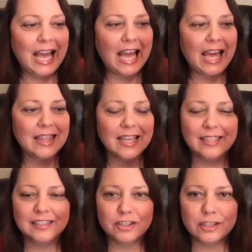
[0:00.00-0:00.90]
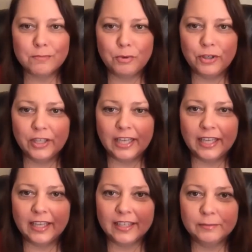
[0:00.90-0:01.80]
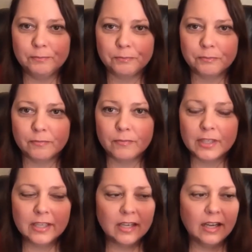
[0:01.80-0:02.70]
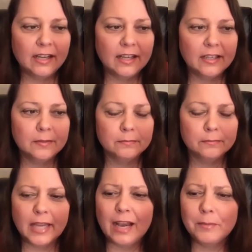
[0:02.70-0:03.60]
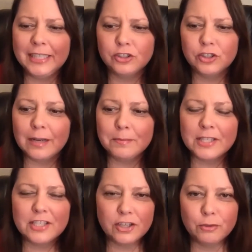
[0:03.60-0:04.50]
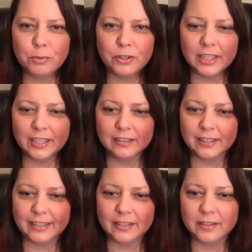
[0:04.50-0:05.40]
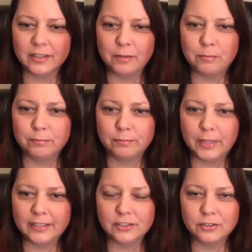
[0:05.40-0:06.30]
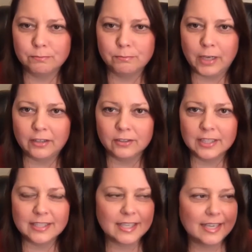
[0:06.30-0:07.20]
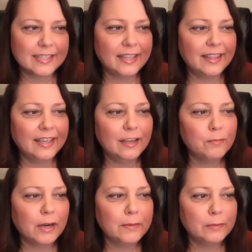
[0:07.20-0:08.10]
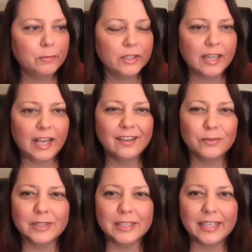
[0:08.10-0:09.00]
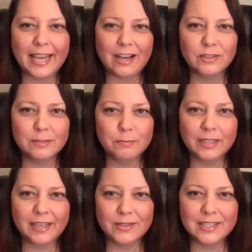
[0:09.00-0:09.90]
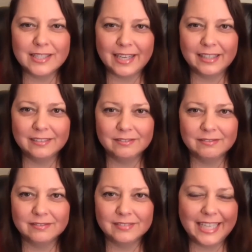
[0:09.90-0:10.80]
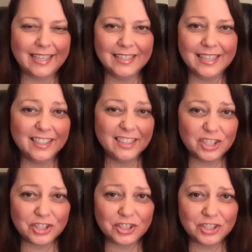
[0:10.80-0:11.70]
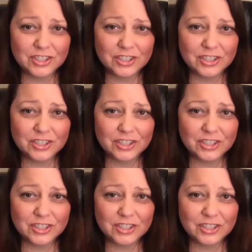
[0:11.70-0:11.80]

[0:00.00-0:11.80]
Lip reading: And then just put in, how many drops do you put in like a bottle this size? I think I probably I don't really count, but I would say 10-ish.